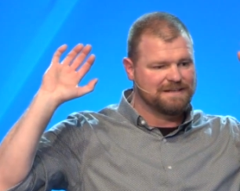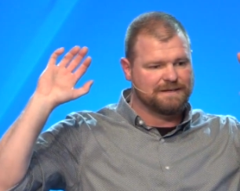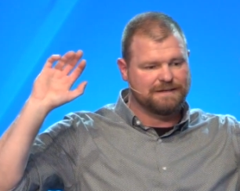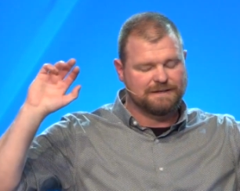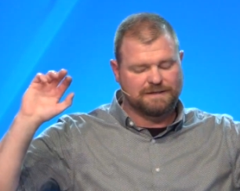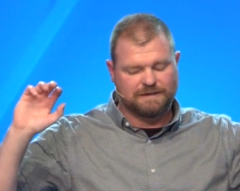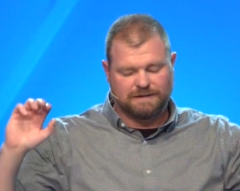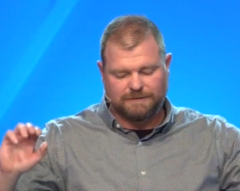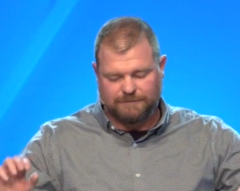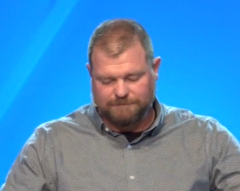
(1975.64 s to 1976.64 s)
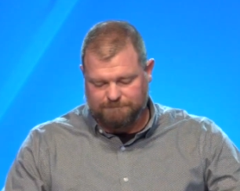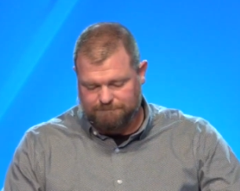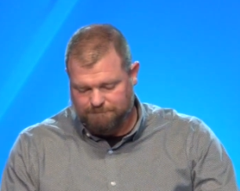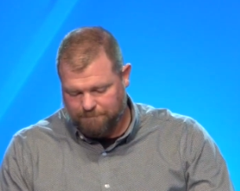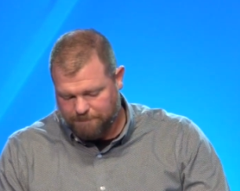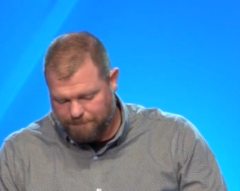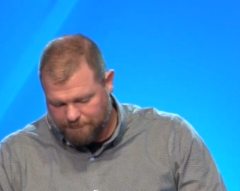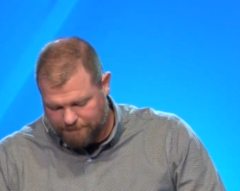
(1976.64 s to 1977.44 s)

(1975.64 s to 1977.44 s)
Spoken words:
Nobody speaks.